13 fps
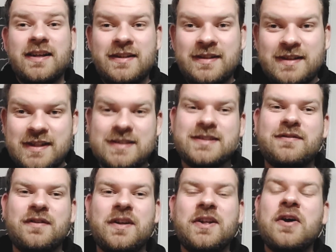In this
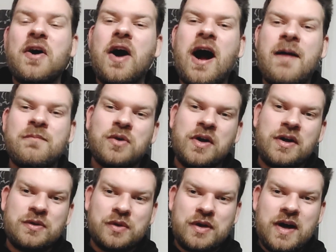video I'm
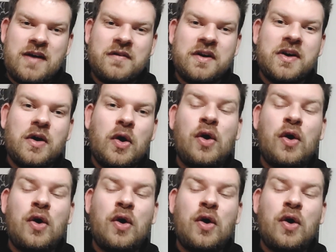going to cover